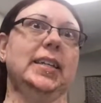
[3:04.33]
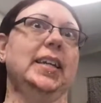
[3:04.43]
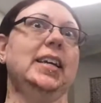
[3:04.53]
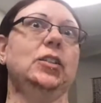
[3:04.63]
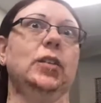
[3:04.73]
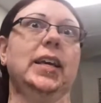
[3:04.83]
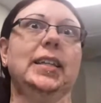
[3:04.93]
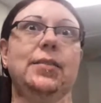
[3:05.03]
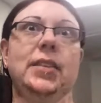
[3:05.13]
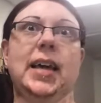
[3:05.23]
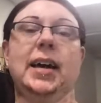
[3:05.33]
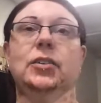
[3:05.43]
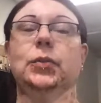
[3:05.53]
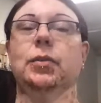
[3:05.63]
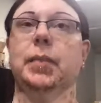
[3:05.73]
and I don't like leaving the
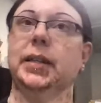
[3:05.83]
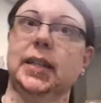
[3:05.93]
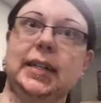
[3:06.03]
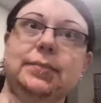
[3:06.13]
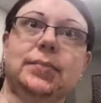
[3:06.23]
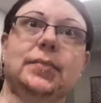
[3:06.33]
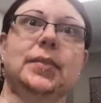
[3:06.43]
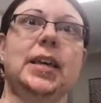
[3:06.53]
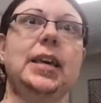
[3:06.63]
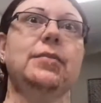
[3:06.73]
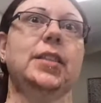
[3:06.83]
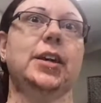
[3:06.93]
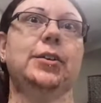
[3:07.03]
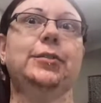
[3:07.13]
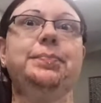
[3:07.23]
house with mine lit, even
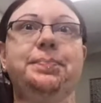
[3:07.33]
though